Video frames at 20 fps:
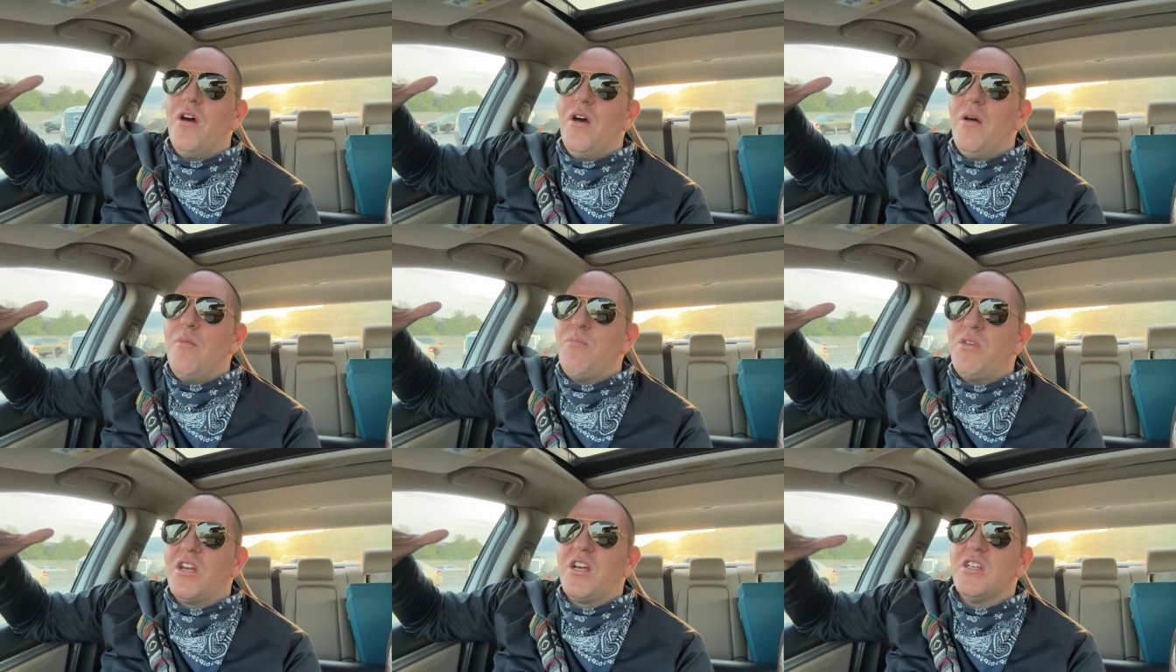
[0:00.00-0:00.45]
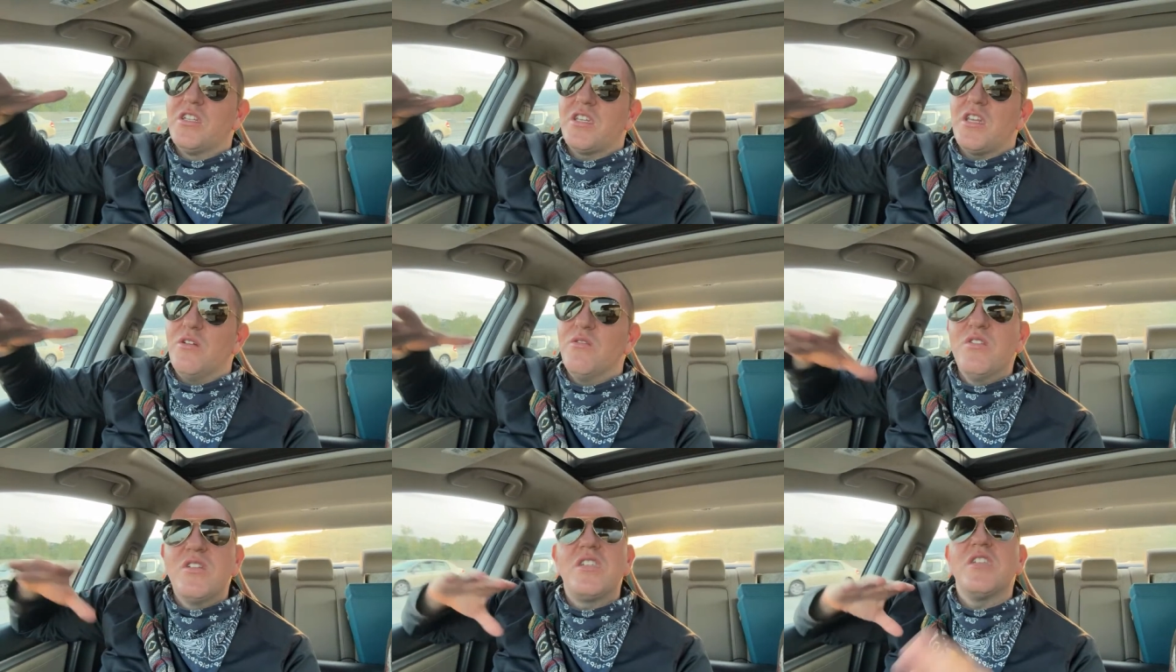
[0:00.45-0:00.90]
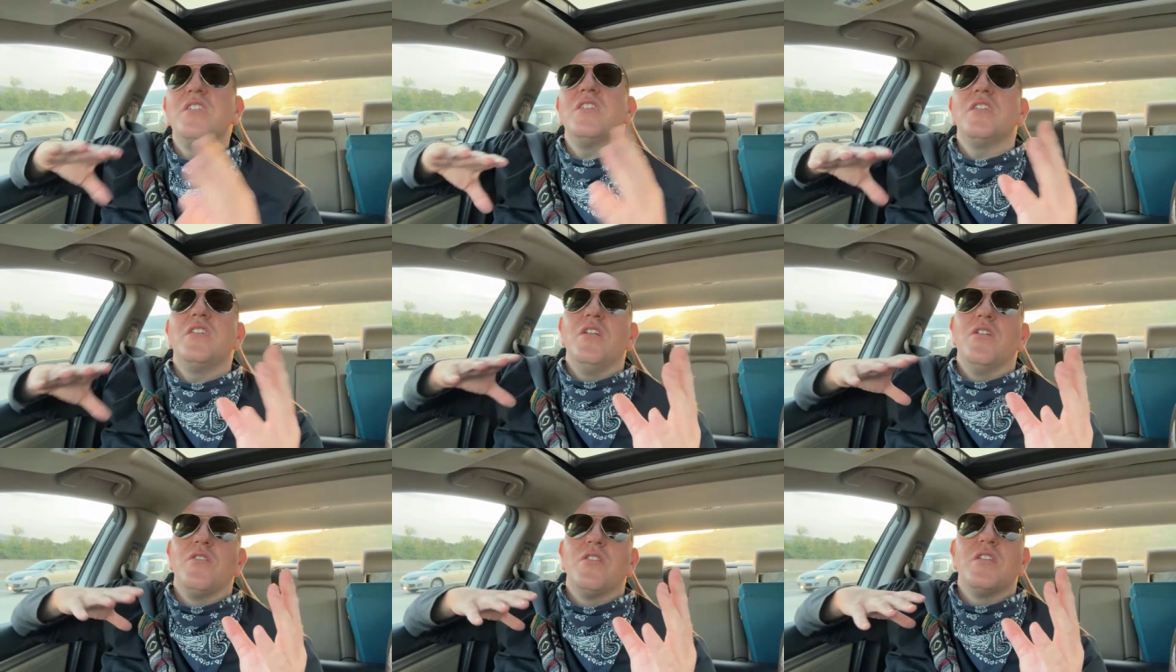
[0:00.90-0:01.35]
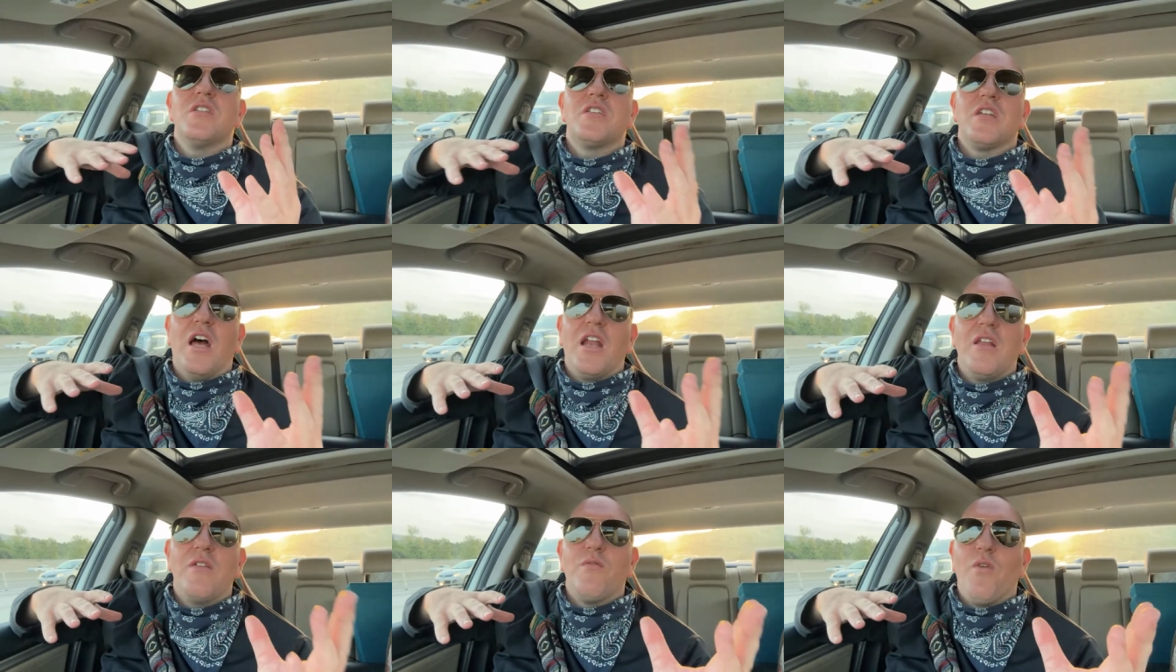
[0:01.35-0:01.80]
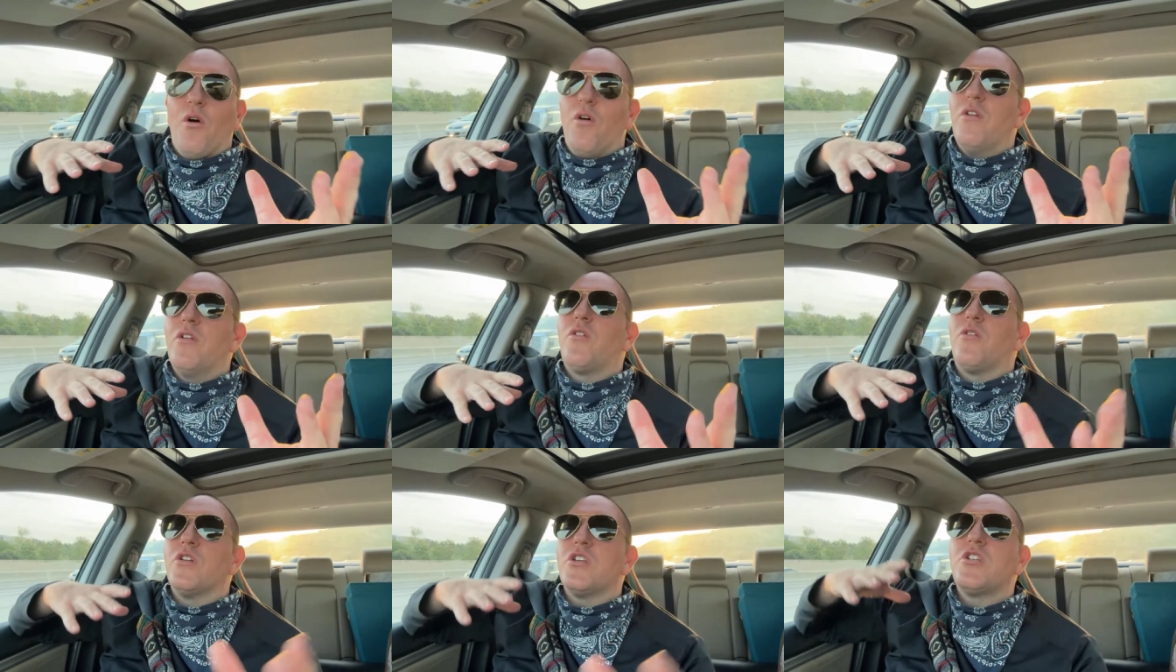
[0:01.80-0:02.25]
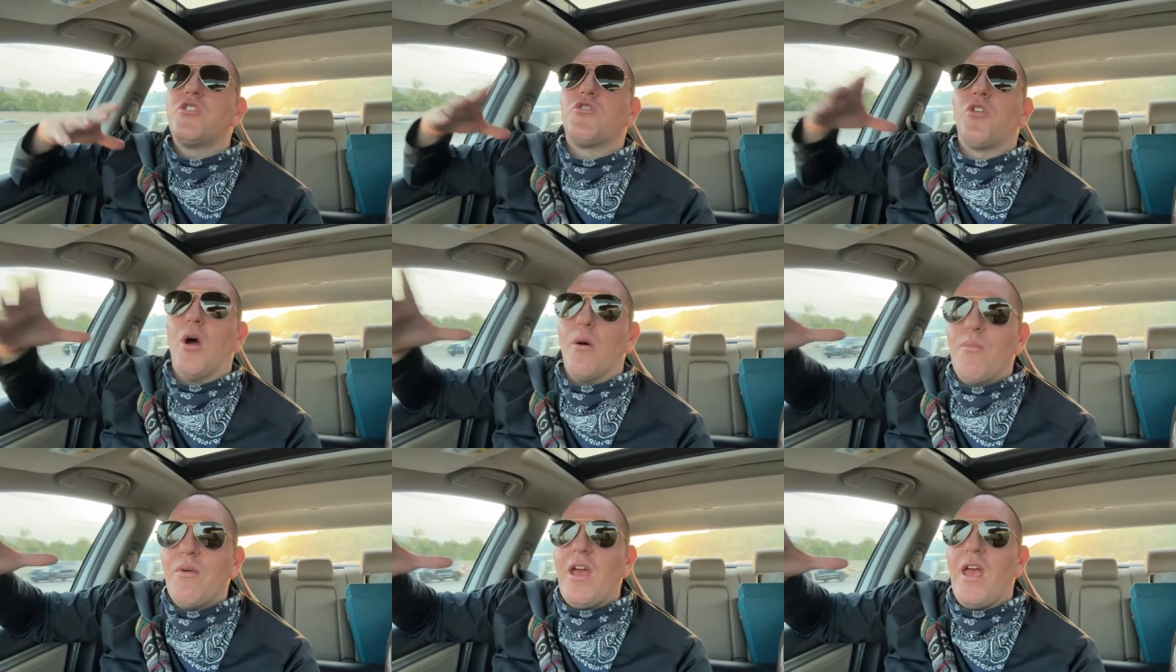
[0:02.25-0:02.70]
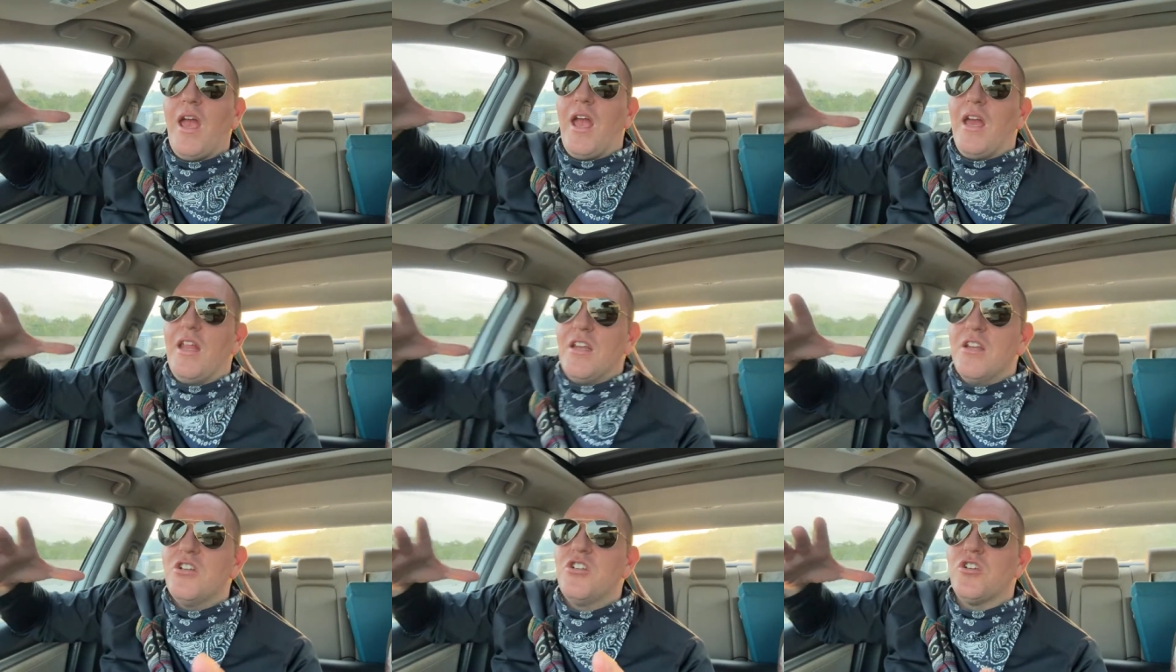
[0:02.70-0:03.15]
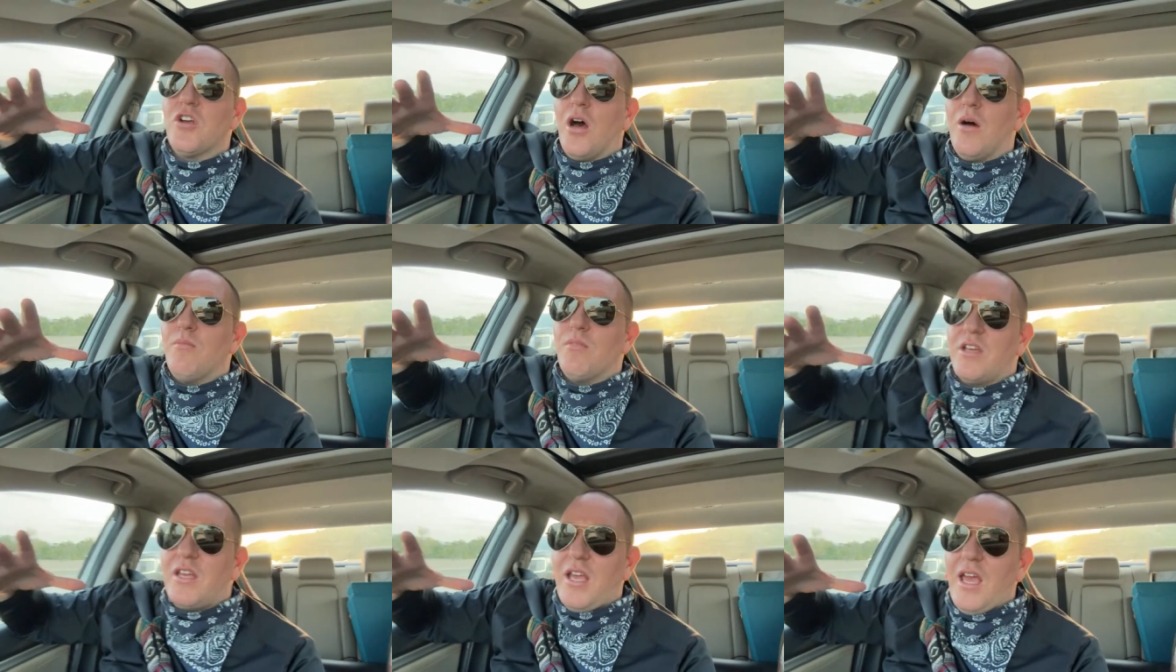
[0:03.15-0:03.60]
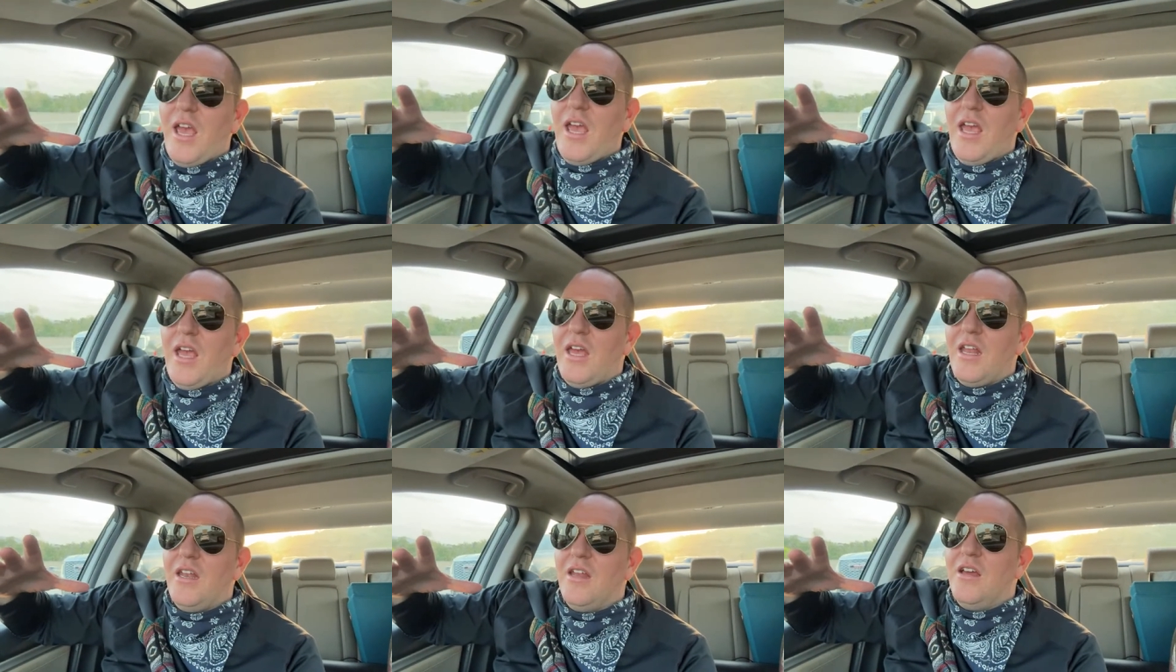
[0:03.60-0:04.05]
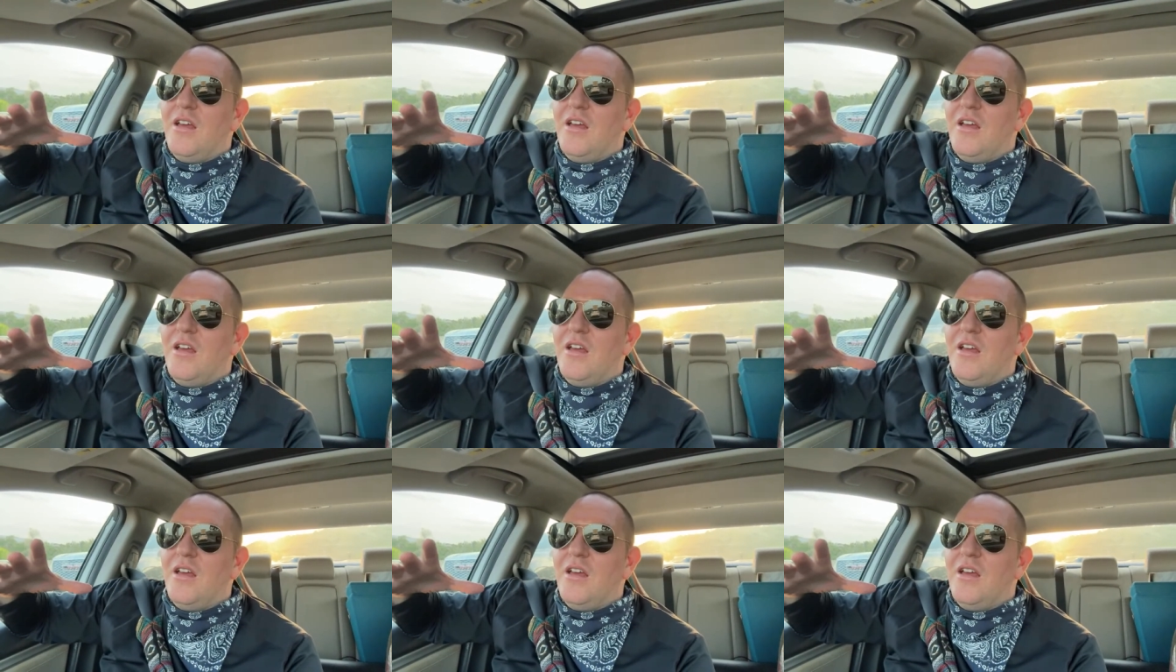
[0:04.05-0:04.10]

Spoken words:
because he was, the deciding vote. And of course, Trump hated John McCain.